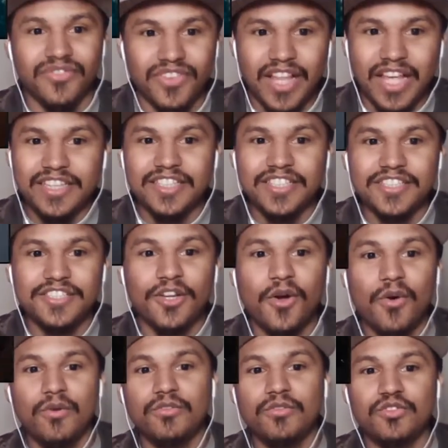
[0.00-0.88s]
Like this
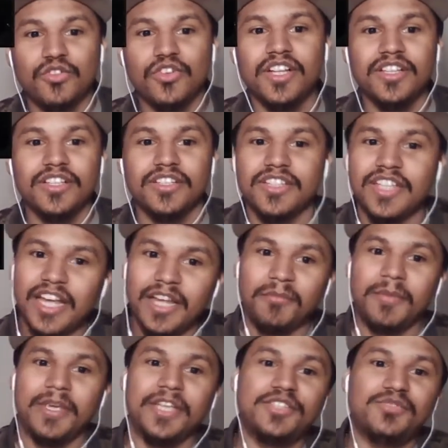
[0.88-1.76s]
whole trailer, like
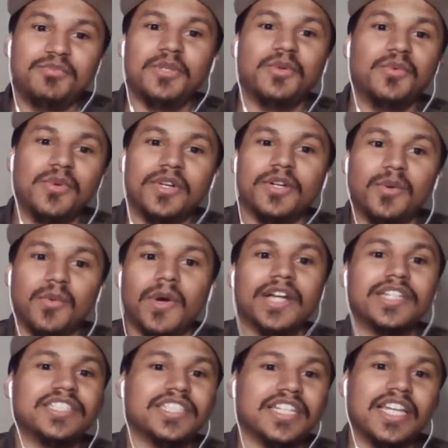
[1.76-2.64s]
makes me want to
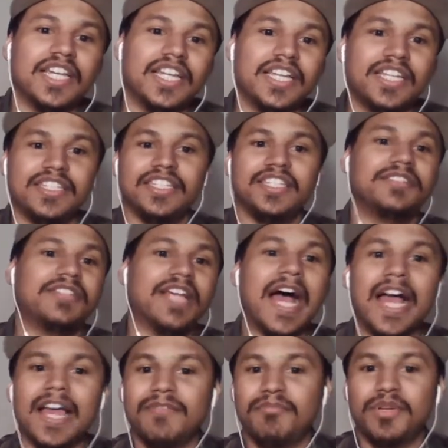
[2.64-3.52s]
watch it again. The
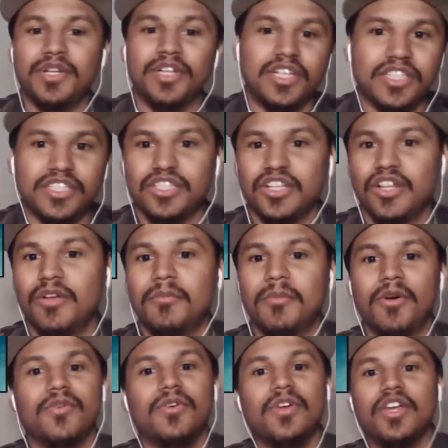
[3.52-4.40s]
dive, put it in slow
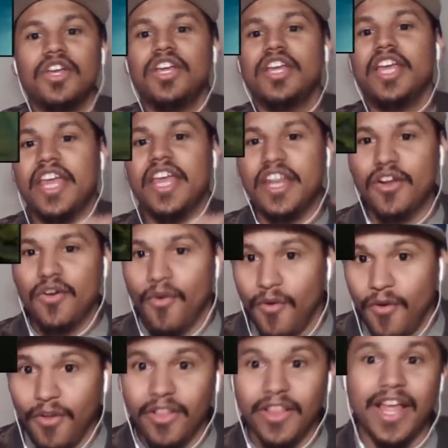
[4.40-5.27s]
mo, it
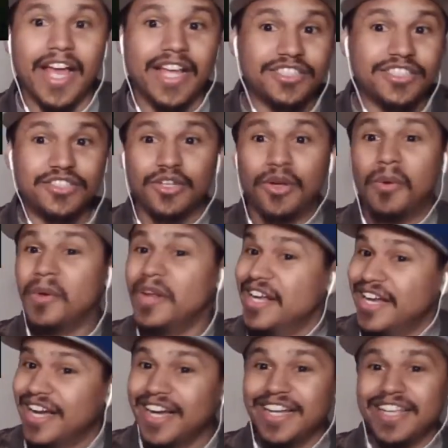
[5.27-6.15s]
all at. So
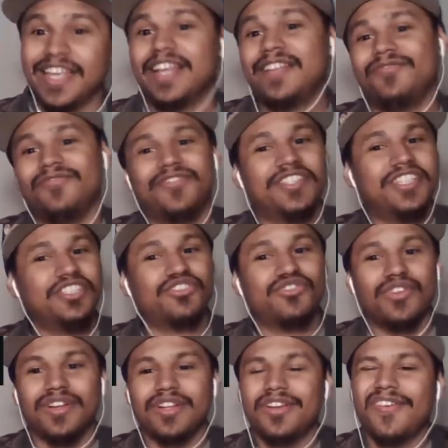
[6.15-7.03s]
again, this
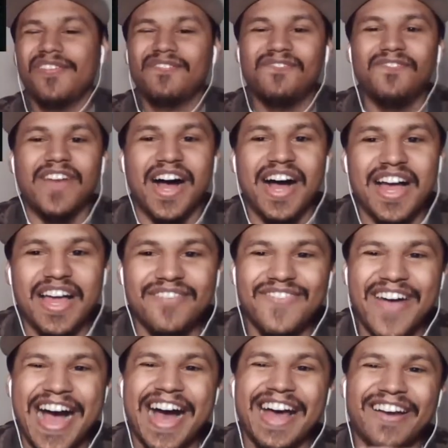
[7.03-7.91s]
trailer five
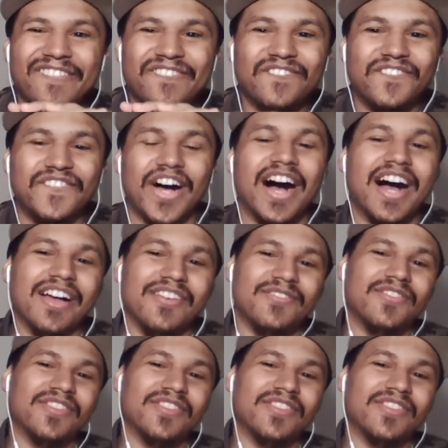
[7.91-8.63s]
out of five.